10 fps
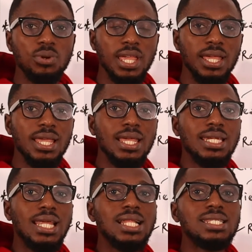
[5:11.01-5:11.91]
Okay,
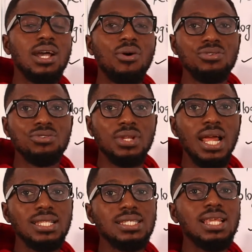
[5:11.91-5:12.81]
that tells you
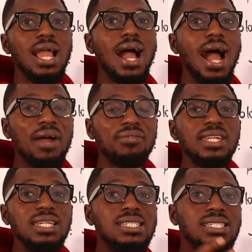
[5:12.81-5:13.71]
that they are
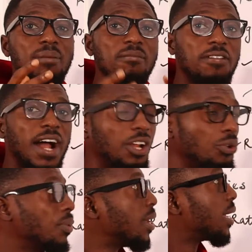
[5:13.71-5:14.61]
having the same value.